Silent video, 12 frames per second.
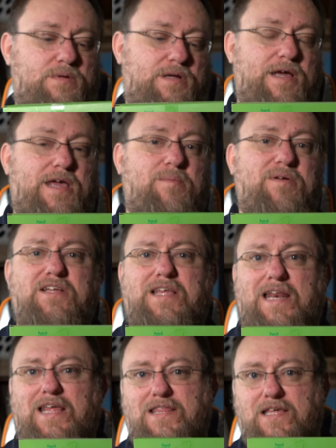it can't be just
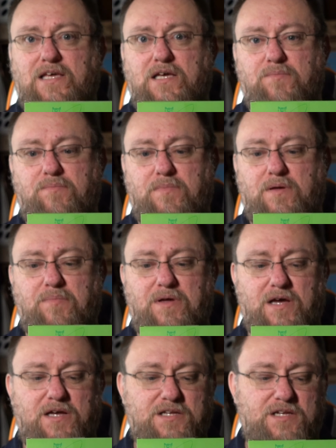anything.
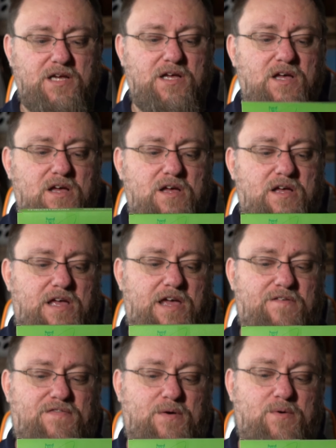Because
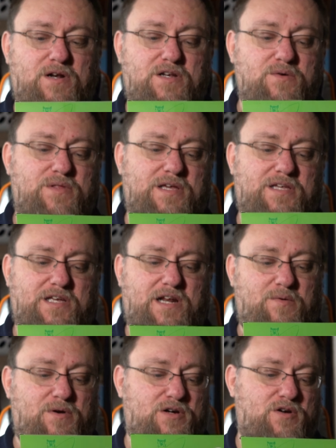if I were to do this and
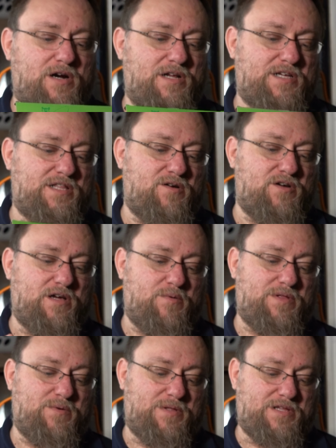I were to try to sit there and do
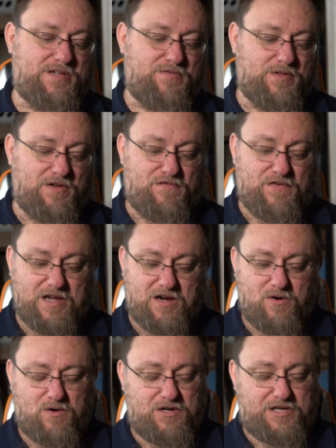it with a
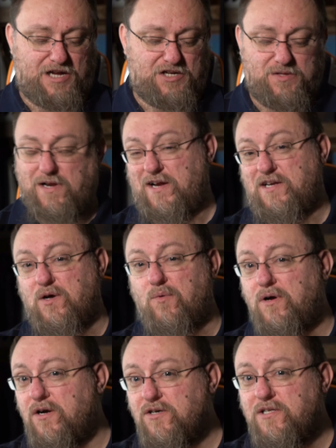figure or a statue that I
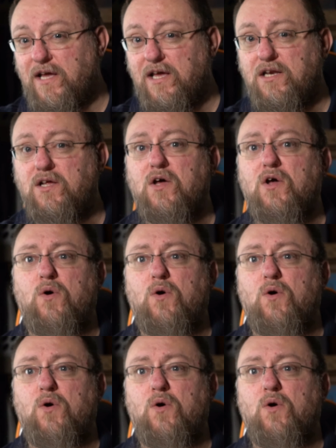don't understand,